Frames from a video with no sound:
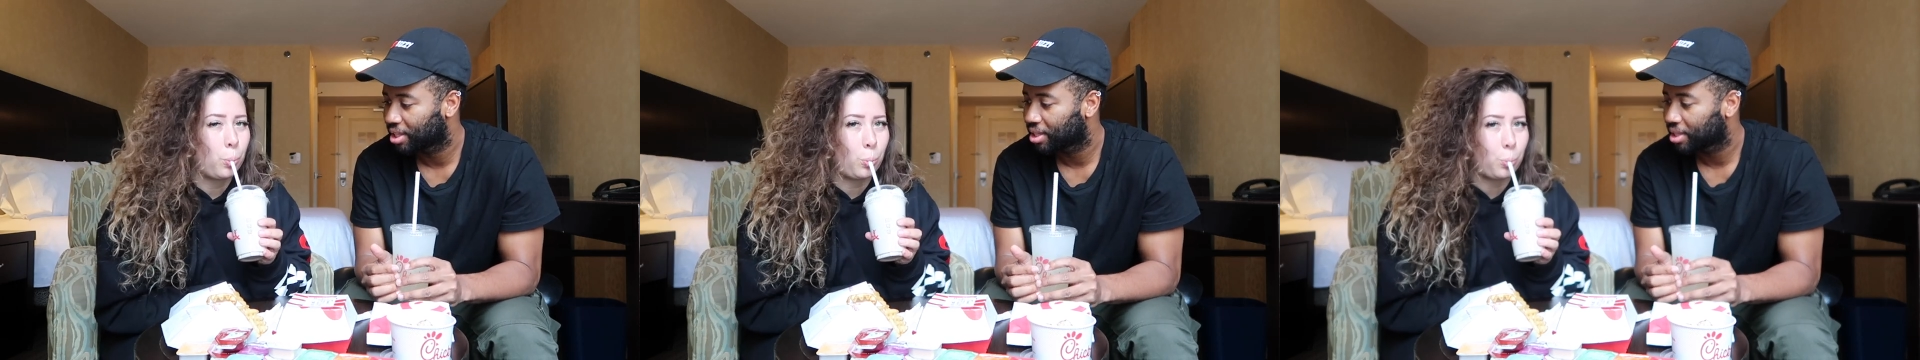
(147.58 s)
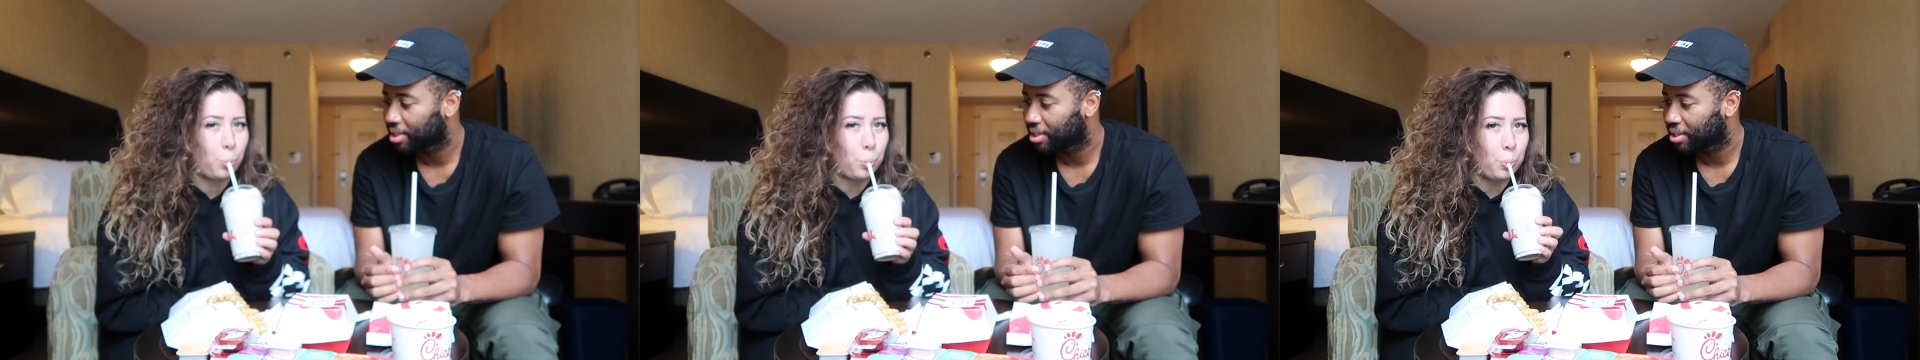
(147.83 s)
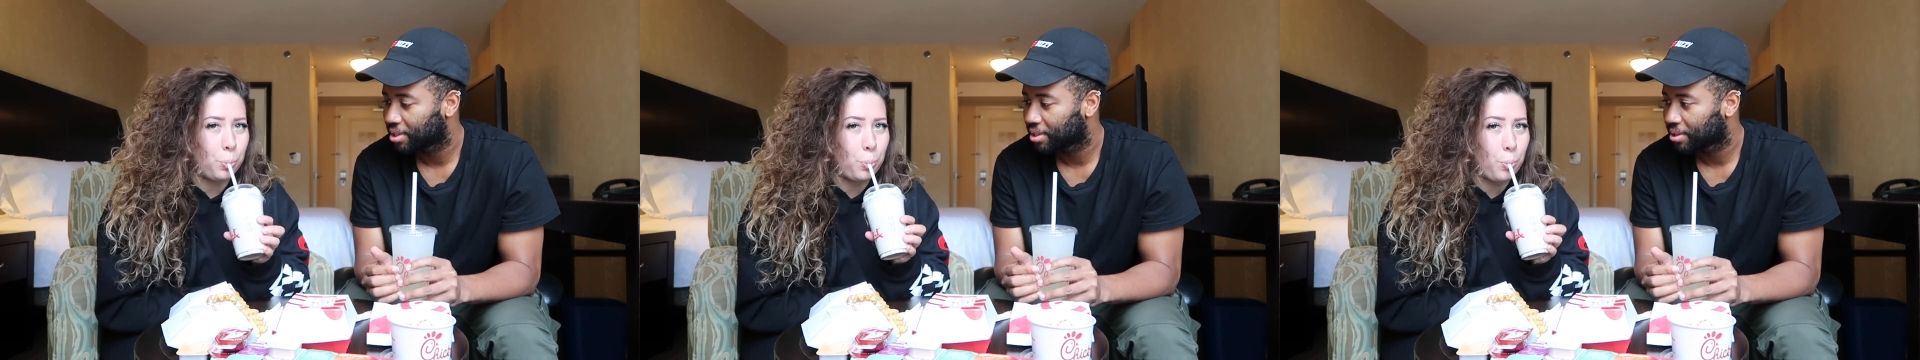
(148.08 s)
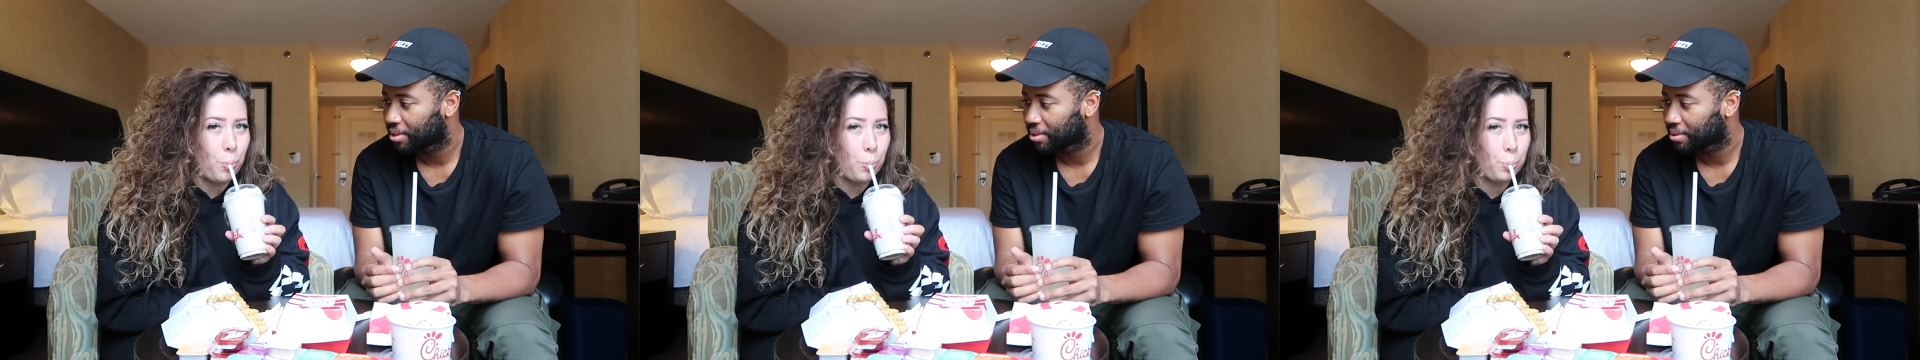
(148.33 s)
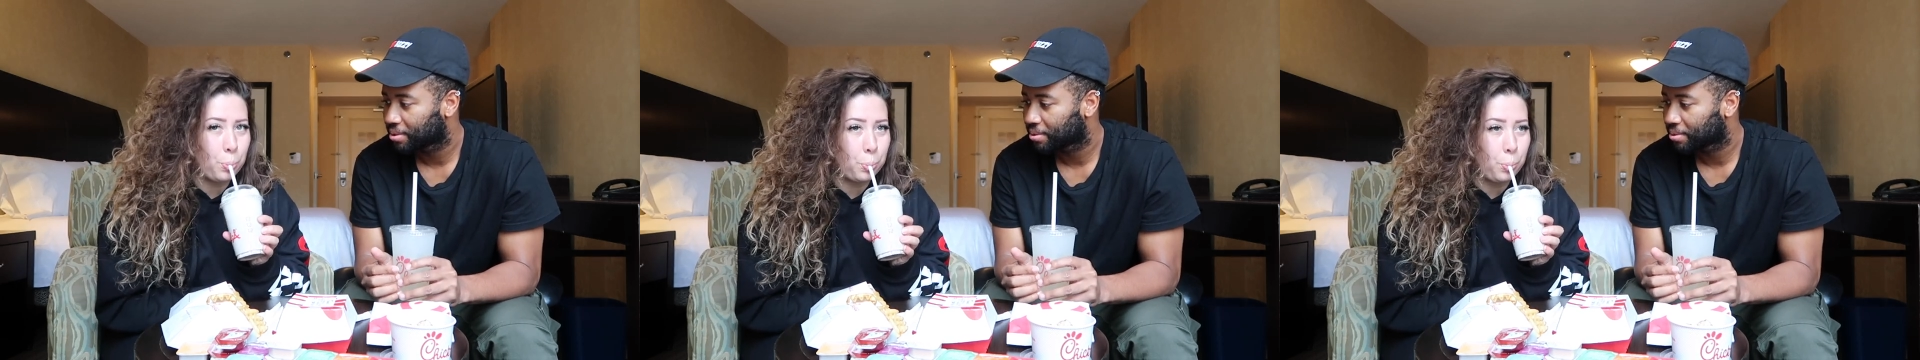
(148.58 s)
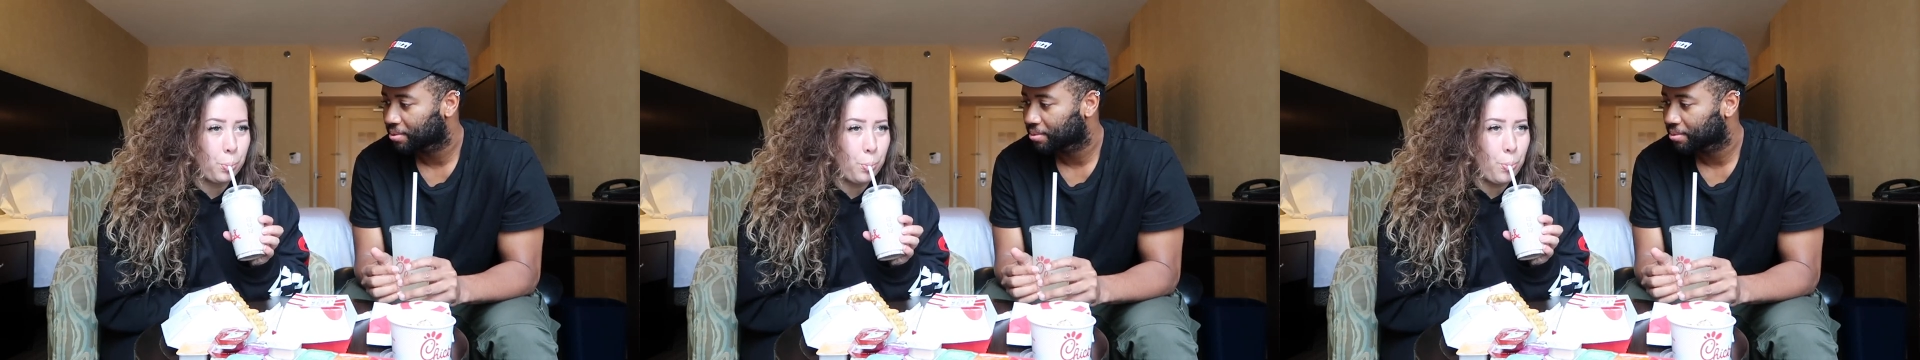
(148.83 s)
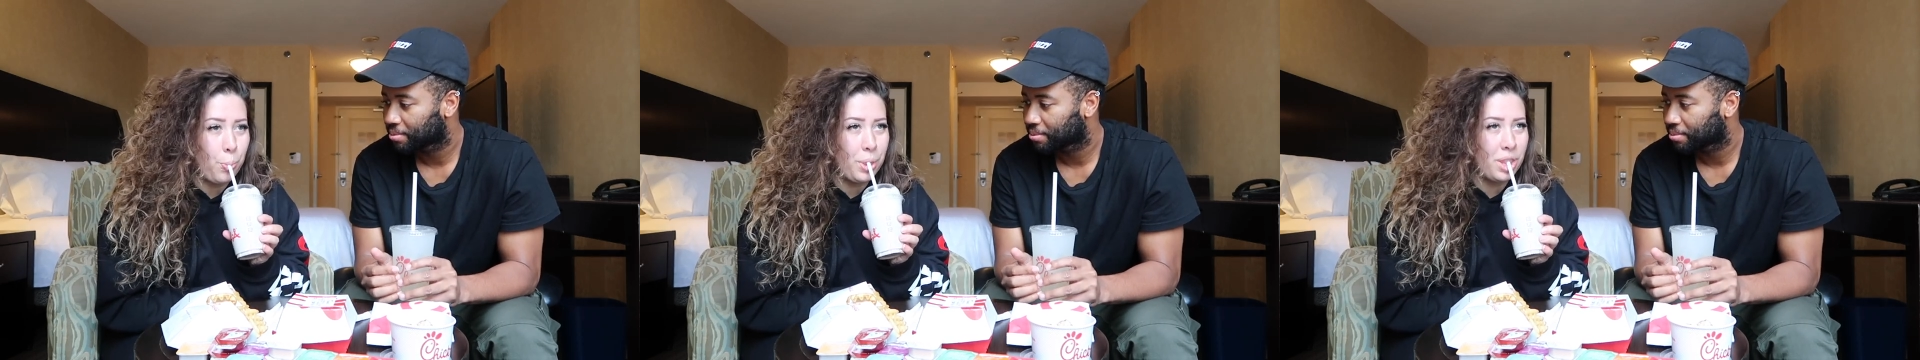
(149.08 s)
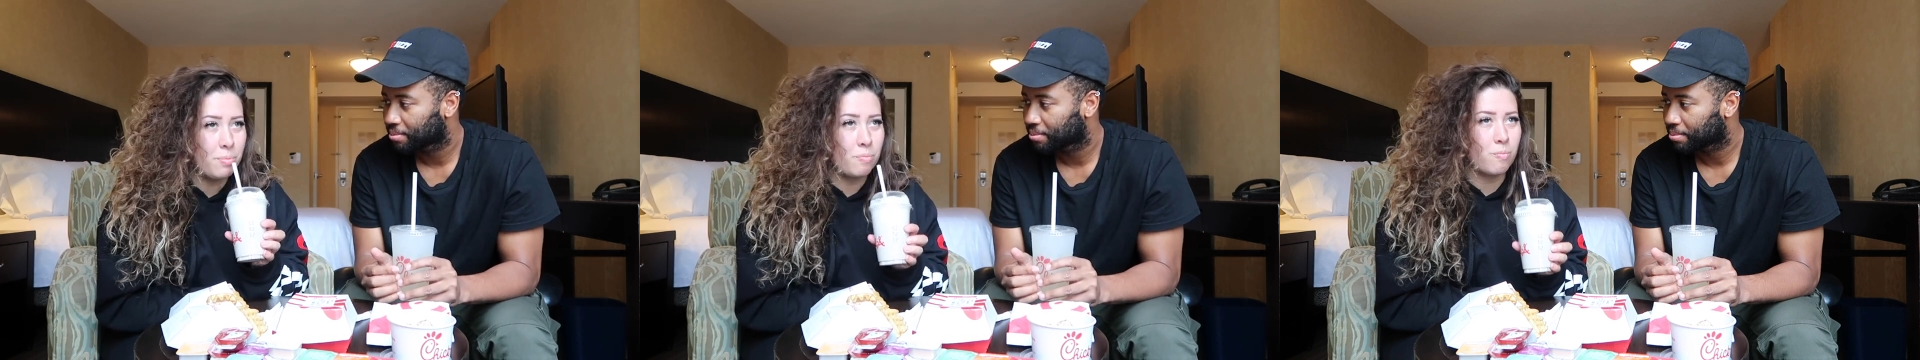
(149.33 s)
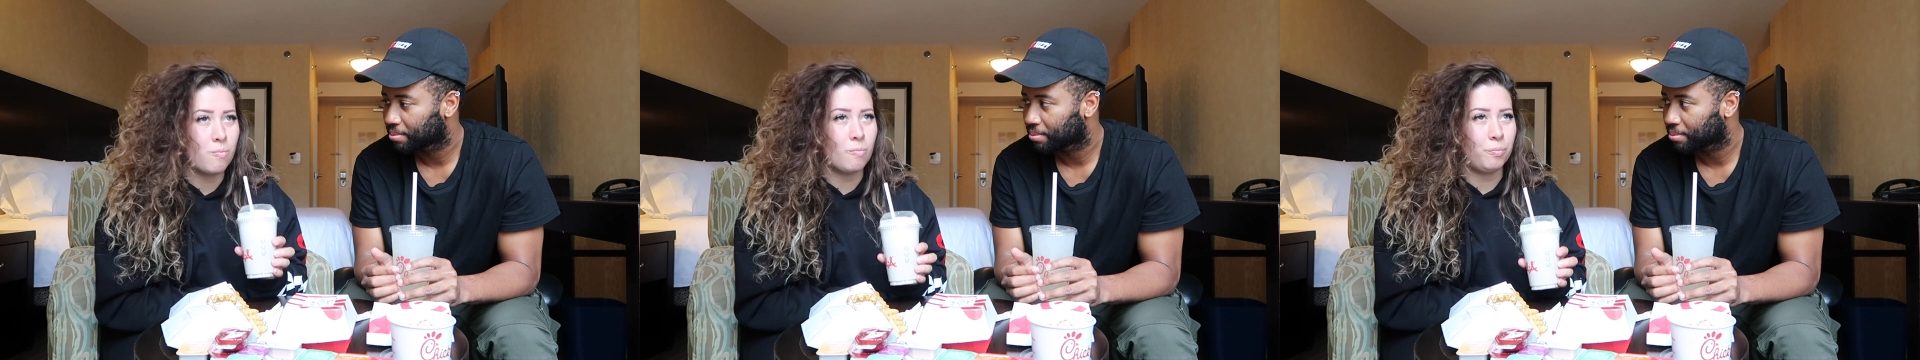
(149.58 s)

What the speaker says: Nobody speaks.